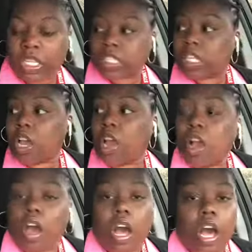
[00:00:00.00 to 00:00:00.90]
it's
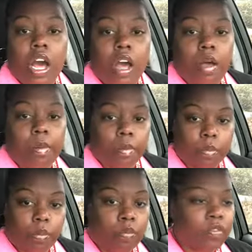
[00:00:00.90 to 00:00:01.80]

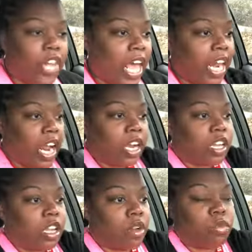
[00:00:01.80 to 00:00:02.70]
flat
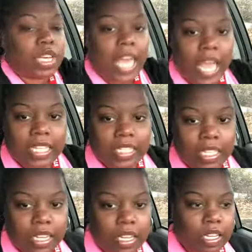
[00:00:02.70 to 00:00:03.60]
ironing,
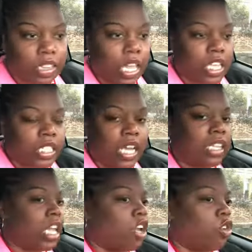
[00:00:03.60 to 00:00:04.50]
relaxing, things
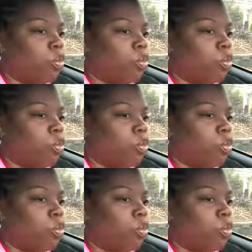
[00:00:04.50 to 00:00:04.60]
like that.